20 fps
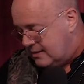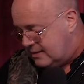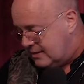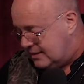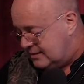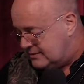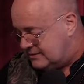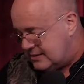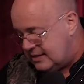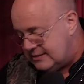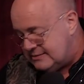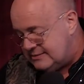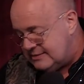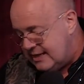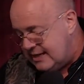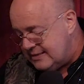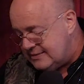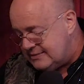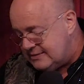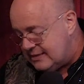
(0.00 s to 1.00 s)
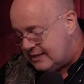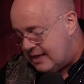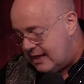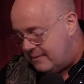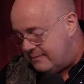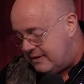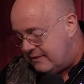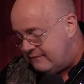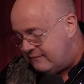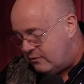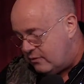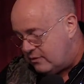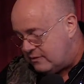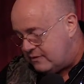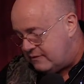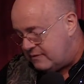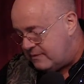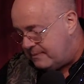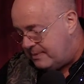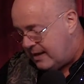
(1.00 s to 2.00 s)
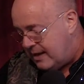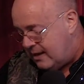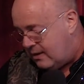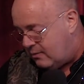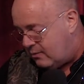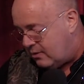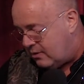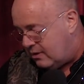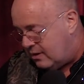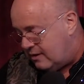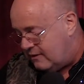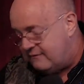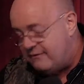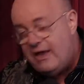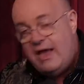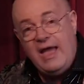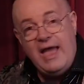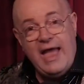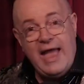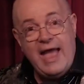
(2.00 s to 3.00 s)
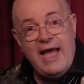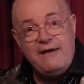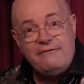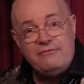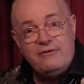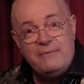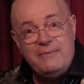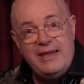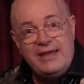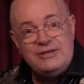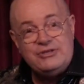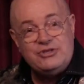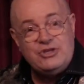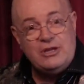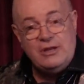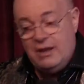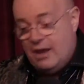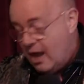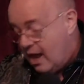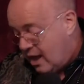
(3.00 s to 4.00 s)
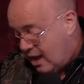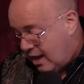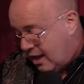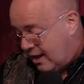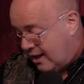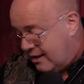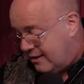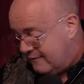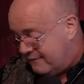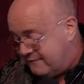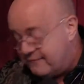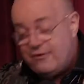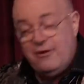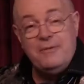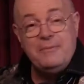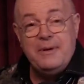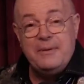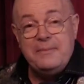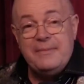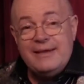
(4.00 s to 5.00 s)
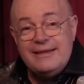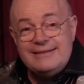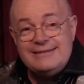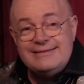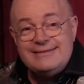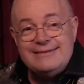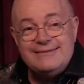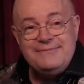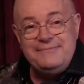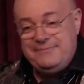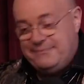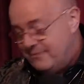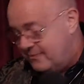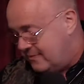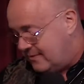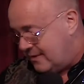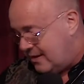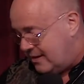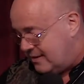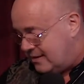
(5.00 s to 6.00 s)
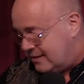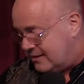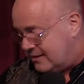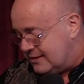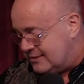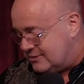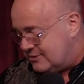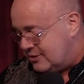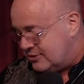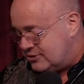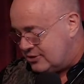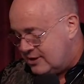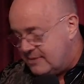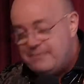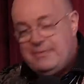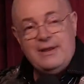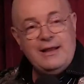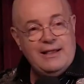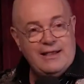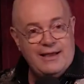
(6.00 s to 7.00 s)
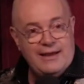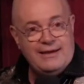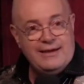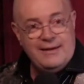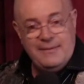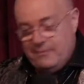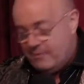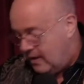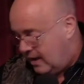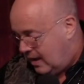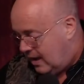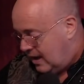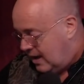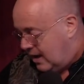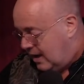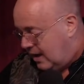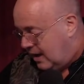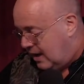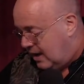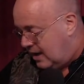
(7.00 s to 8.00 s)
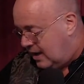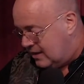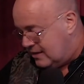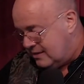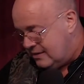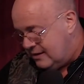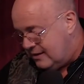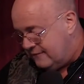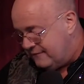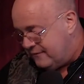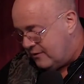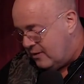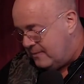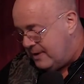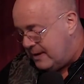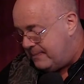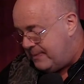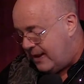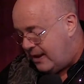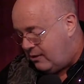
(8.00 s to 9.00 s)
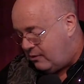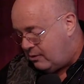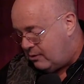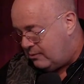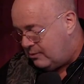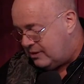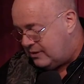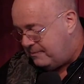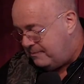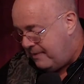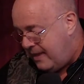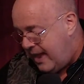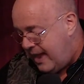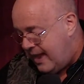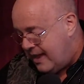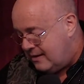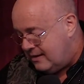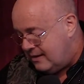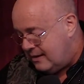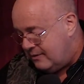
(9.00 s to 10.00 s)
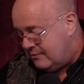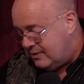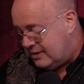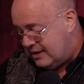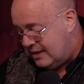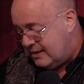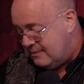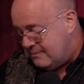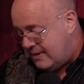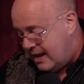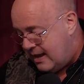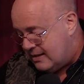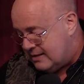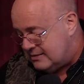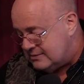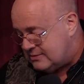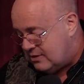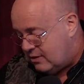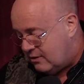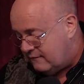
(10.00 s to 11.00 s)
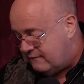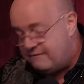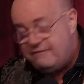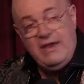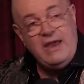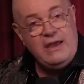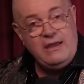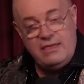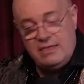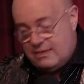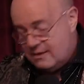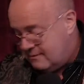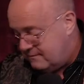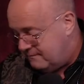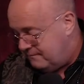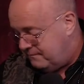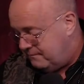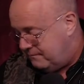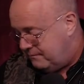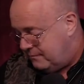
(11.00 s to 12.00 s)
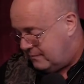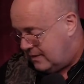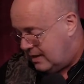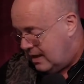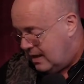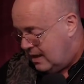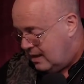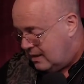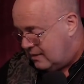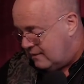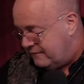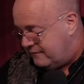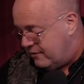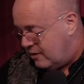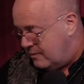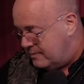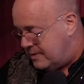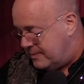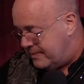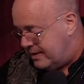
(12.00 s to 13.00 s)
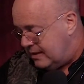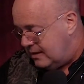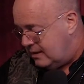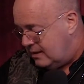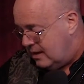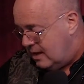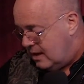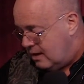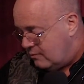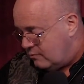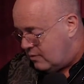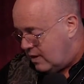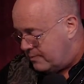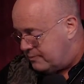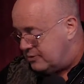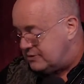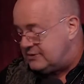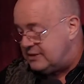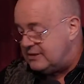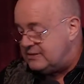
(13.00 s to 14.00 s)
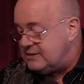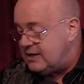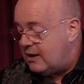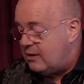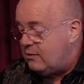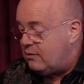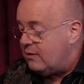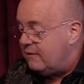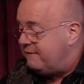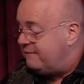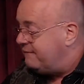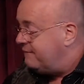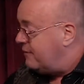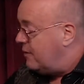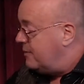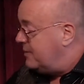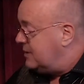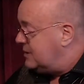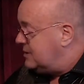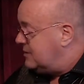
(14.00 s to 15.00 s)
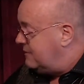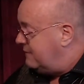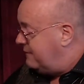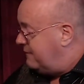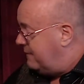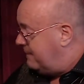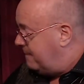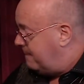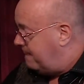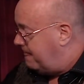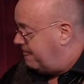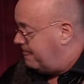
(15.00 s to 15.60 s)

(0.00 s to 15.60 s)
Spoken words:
This states the coming forth of the power of affirmation, affirmament. I that's stretching it, but I like it. The affirming power within man is called faith. The firmament represents our affirmative